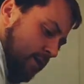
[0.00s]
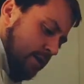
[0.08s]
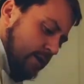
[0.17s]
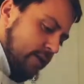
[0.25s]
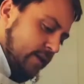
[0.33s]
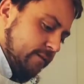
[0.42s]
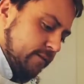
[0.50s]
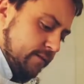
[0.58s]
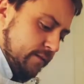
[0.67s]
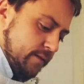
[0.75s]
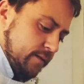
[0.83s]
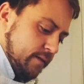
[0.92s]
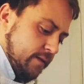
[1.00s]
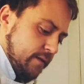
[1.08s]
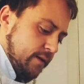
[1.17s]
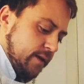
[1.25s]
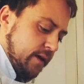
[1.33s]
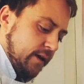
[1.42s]
Then
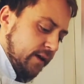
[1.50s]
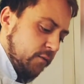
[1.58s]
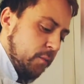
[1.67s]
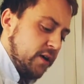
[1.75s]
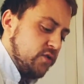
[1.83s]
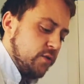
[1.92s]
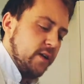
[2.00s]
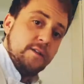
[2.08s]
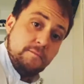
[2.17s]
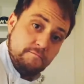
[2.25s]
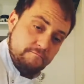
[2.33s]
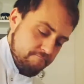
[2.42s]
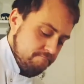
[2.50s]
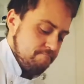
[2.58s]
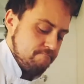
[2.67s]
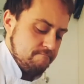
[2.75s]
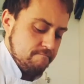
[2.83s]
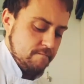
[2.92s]
get another pastry lid
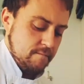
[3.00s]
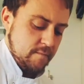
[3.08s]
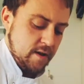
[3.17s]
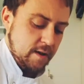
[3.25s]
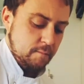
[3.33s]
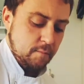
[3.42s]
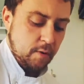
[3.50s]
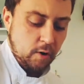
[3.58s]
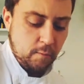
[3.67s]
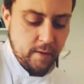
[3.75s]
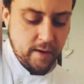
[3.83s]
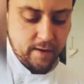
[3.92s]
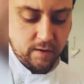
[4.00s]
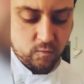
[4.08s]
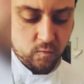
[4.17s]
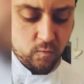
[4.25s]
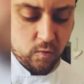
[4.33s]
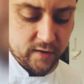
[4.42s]
and pop that
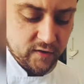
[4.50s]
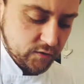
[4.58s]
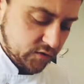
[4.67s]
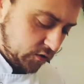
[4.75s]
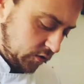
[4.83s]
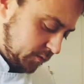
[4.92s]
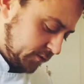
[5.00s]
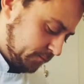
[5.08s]
right on top.